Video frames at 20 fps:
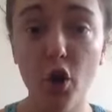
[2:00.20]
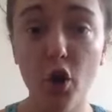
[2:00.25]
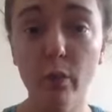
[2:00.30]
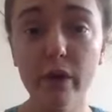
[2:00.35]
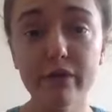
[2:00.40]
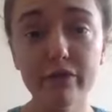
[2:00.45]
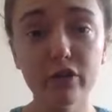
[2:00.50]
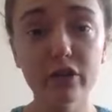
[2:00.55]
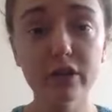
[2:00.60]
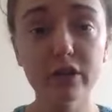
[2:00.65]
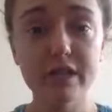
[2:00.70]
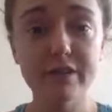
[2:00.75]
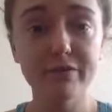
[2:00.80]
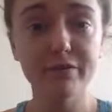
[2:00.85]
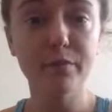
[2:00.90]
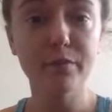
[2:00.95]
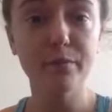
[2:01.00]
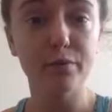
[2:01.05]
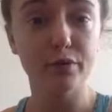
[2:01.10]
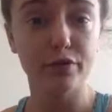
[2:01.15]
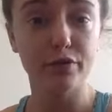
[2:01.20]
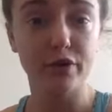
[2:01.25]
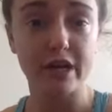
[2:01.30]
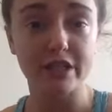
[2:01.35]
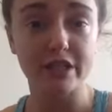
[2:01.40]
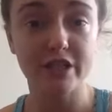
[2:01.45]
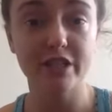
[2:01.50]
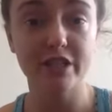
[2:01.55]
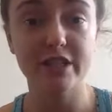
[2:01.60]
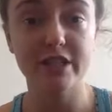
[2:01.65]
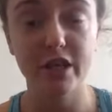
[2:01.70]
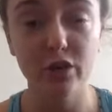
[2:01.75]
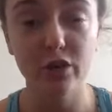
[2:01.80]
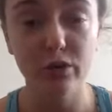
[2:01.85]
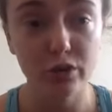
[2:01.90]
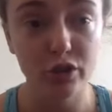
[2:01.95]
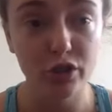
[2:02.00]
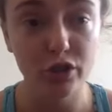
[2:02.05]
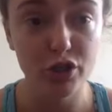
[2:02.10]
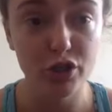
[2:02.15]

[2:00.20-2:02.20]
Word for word: we've got different progressions that you can